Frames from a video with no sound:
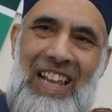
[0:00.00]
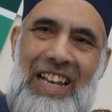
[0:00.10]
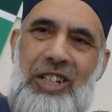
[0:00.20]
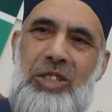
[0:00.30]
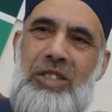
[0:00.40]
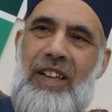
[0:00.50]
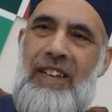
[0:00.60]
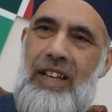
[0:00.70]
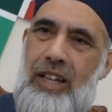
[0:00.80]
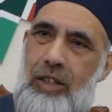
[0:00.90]
Let us,
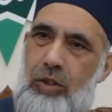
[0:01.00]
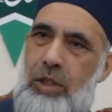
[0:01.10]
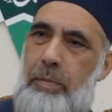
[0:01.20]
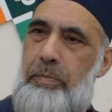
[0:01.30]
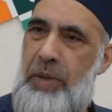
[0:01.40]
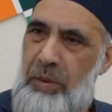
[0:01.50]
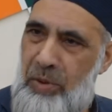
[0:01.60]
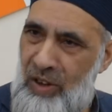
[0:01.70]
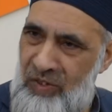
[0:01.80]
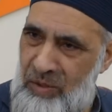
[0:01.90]
to the
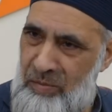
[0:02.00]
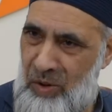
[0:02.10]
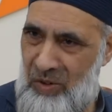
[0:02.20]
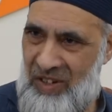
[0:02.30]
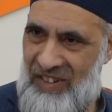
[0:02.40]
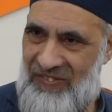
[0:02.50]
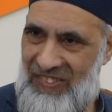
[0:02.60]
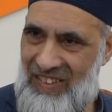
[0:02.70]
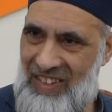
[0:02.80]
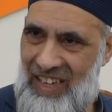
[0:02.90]
people of the book,
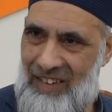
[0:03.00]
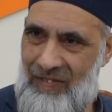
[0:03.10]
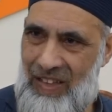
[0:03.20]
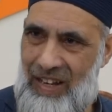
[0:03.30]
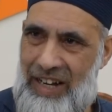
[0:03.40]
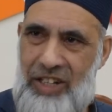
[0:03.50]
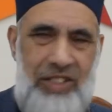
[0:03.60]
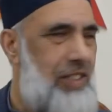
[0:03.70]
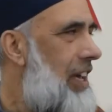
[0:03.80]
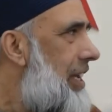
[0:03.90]
okay? Let
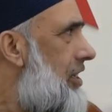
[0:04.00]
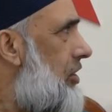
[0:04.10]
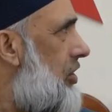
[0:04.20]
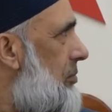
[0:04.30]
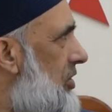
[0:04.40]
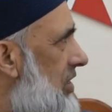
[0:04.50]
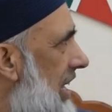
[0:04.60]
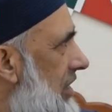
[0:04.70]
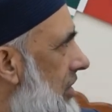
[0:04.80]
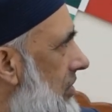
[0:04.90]
us, you know, come
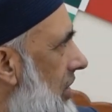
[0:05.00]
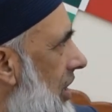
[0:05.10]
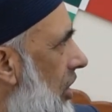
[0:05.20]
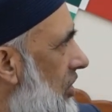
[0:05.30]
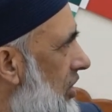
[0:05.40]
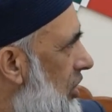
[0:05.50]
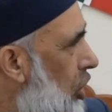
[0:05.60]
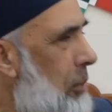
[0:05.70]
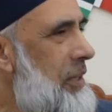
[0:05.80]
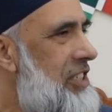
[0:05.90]
together on a
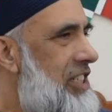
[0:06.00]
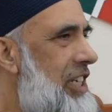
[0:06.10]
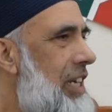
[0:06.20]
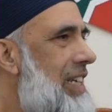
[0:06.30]
common state,